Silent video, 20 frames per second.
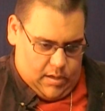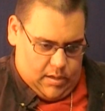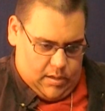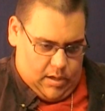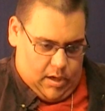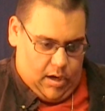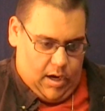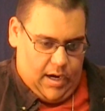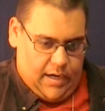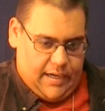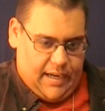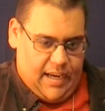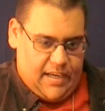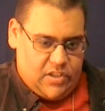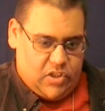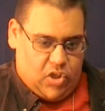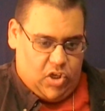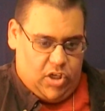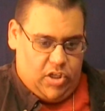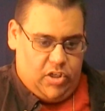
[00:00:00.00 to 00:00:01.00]
Alright, guys,
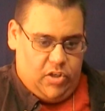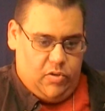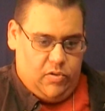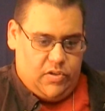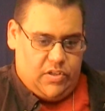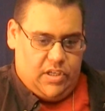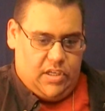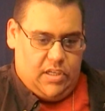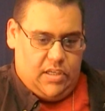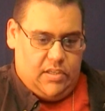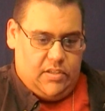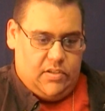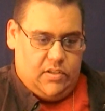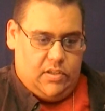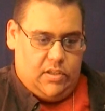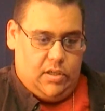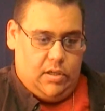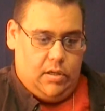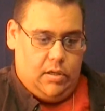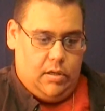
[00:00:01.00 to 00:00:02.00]
good news is,